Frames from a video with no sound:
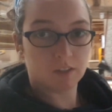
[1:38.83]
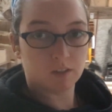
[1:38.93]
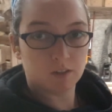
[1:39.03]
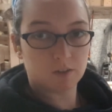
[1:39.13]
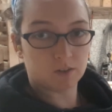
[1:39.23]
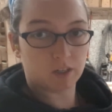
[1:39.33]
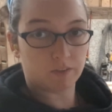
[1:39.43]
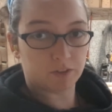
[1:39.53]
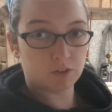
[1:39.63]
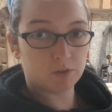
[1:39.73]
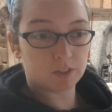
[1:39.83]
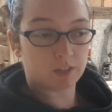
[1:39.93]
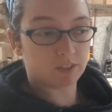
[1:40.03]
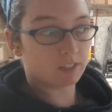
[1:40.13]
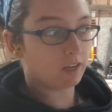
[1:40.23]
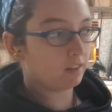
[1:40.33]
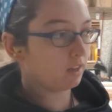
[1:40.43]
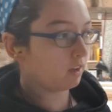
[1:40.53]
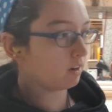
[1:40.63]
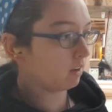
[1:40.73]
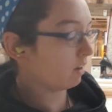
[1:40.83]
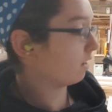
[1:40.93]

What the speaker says: what I have to do is I have to sand that and